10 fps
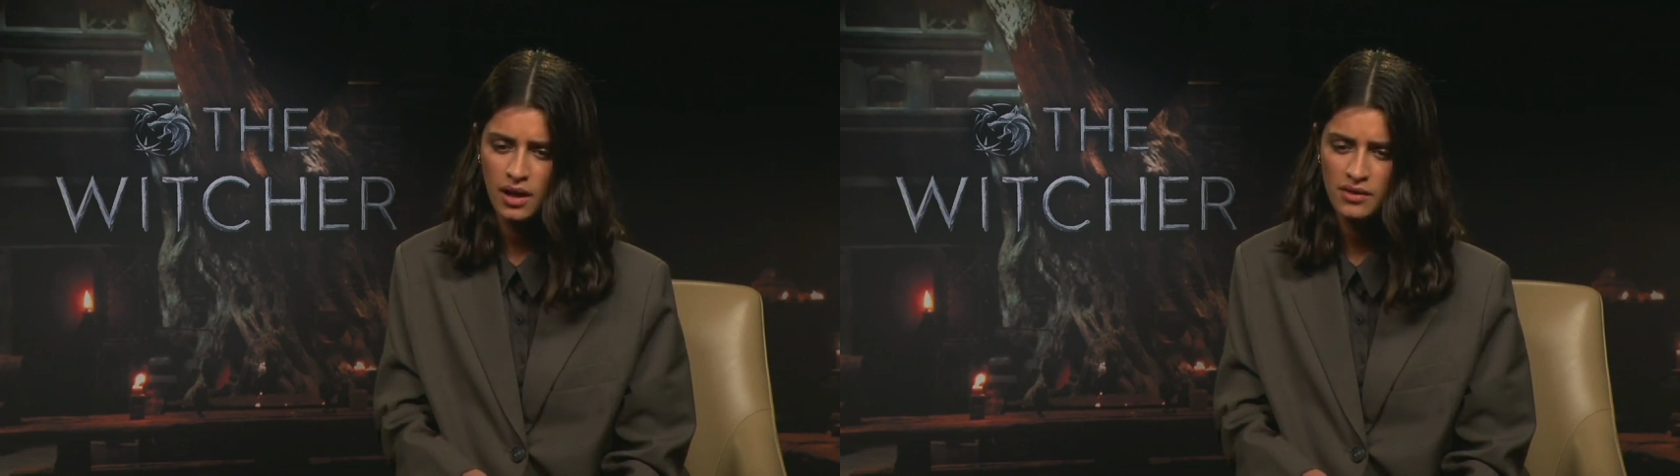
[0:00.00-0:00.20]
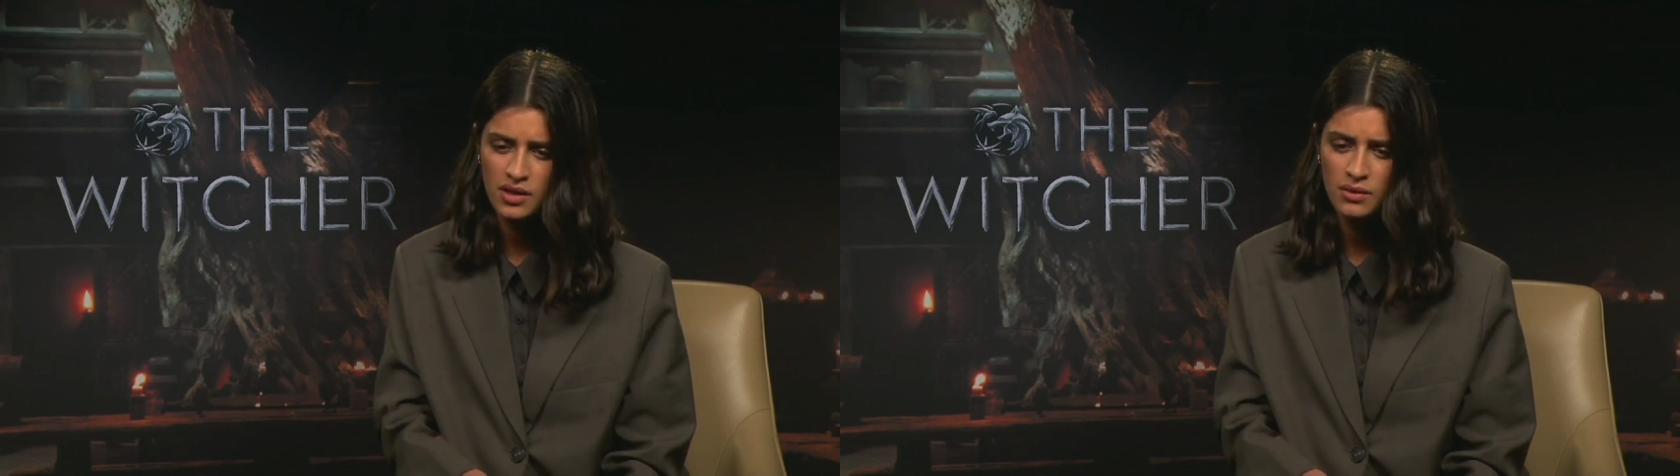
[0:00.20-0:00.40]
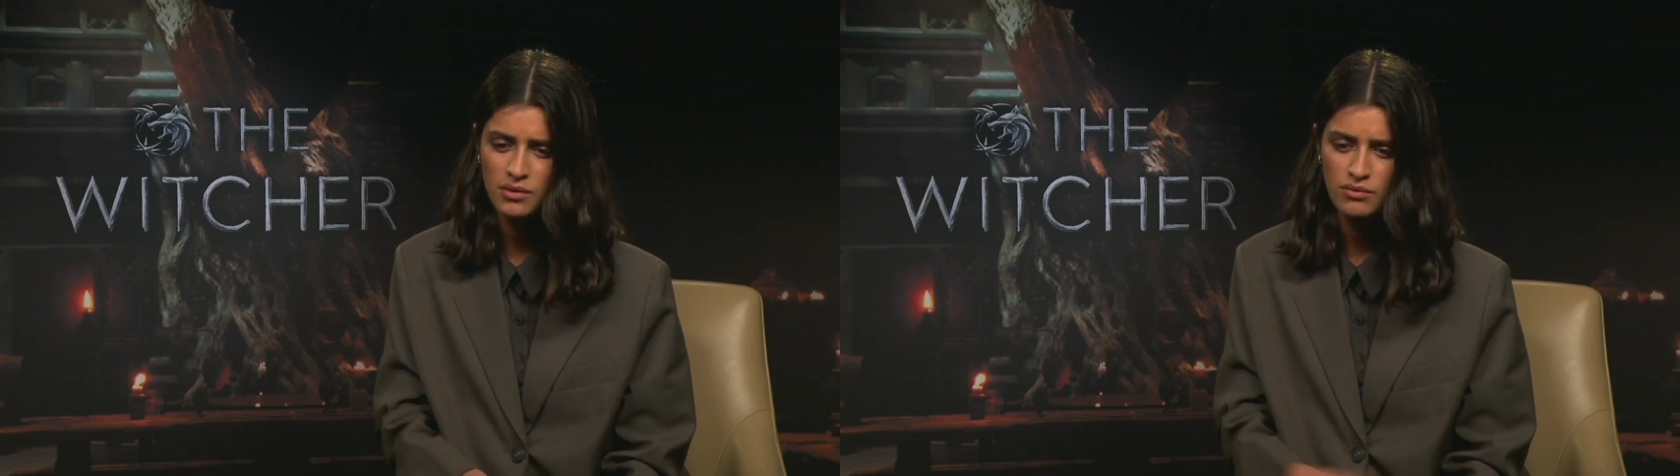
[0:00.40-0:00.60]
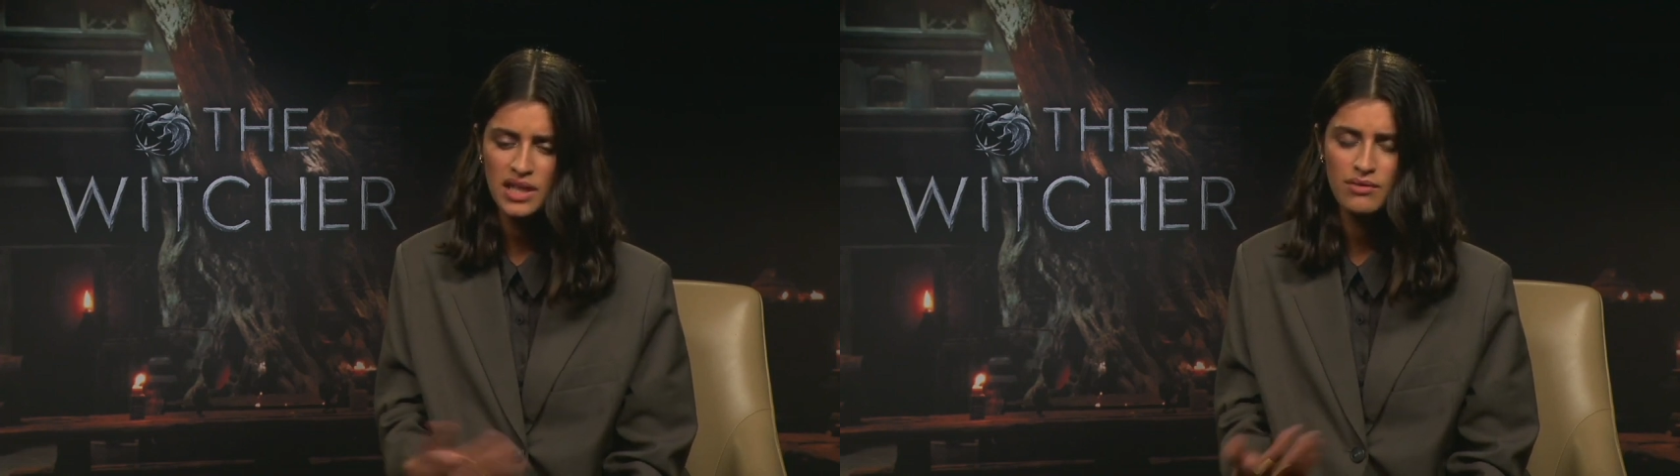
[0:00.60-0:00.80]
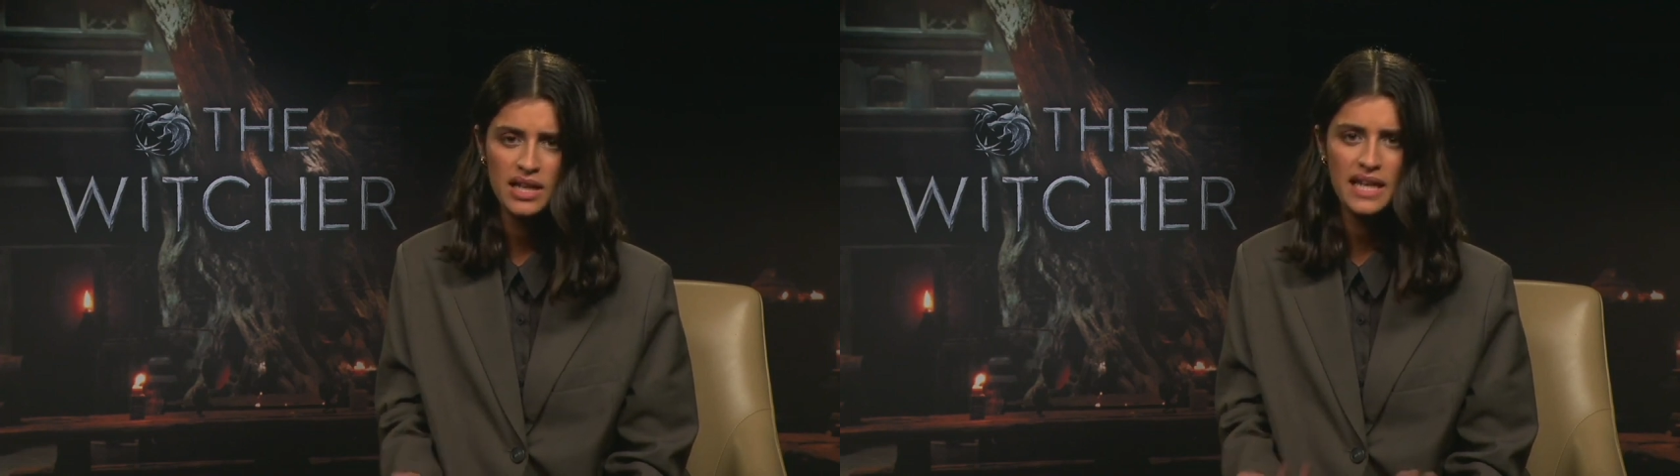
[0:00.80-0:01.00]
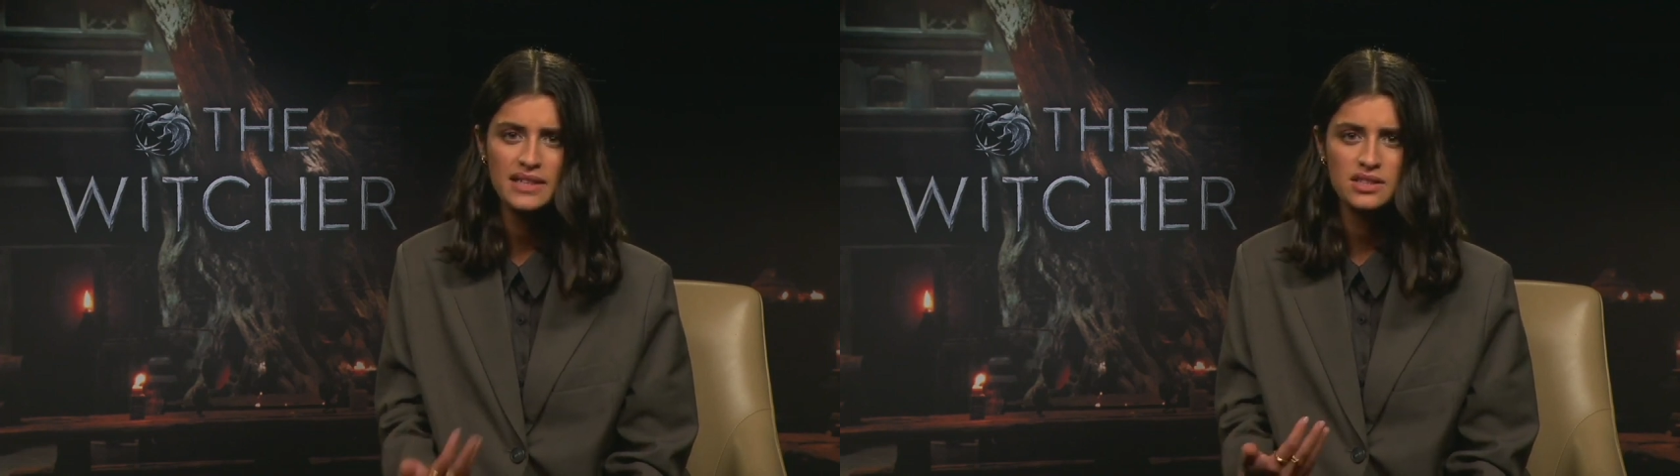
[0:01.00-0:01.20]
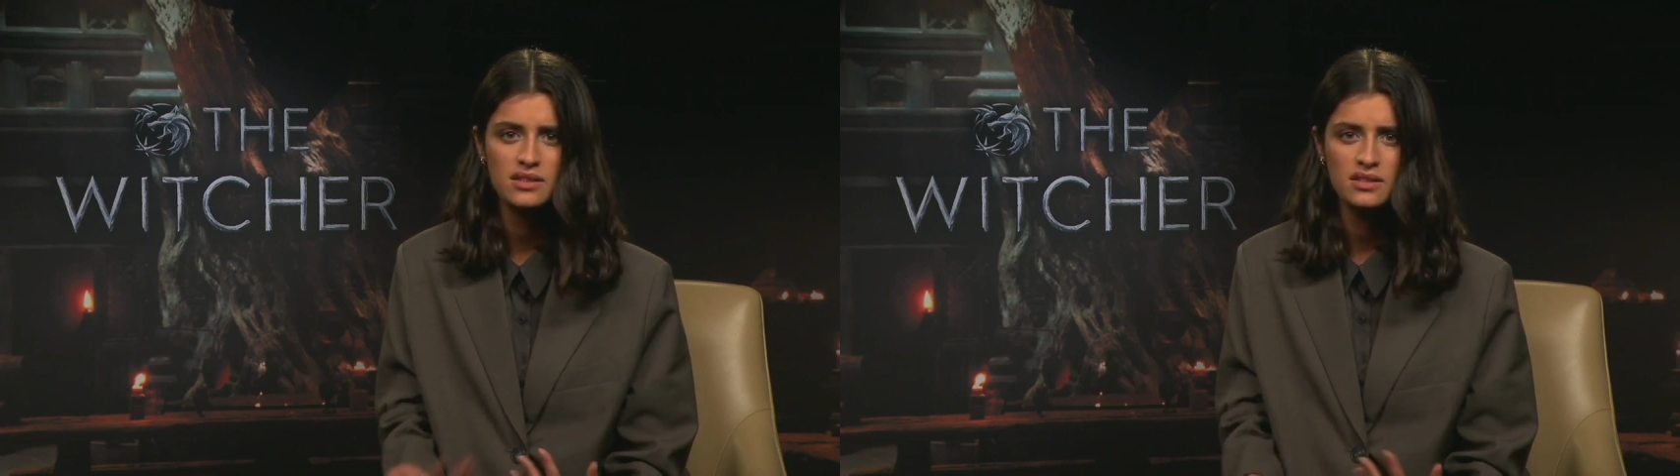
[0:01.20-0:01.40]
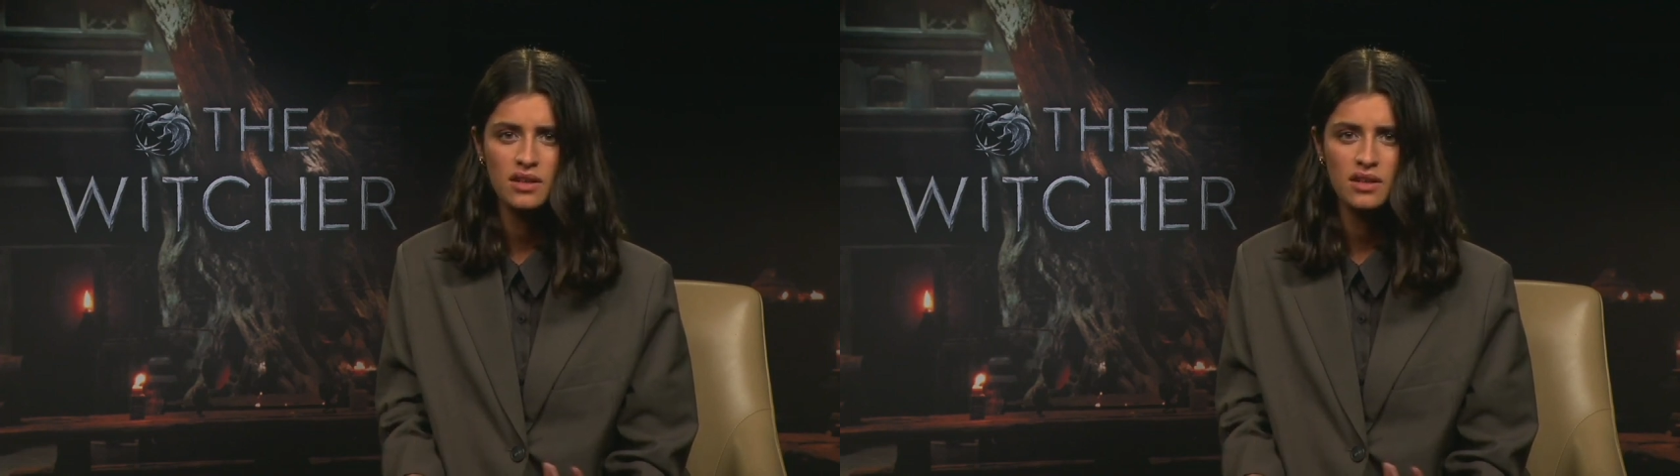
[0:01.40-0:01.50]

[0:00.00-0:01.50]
think you can really relate to